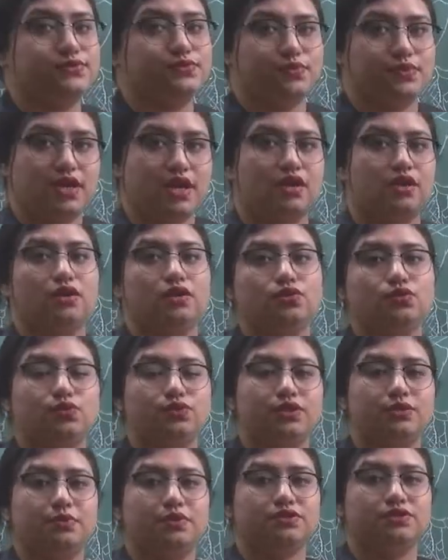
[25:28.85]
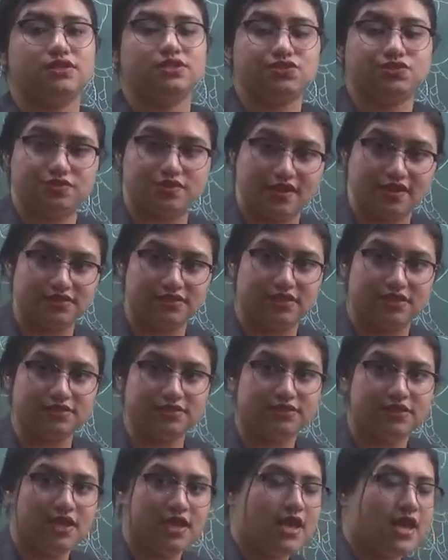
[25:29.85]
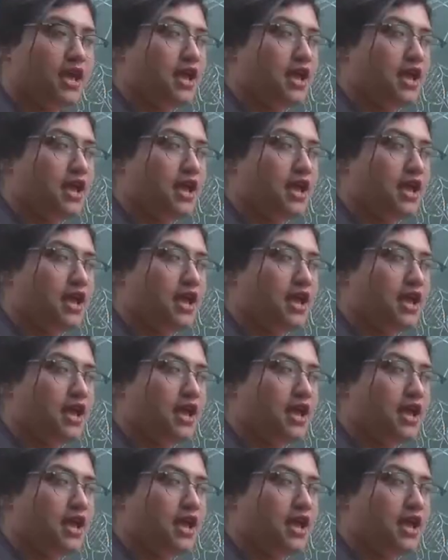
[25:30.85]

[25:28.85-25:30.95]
guess we are all known about the structures,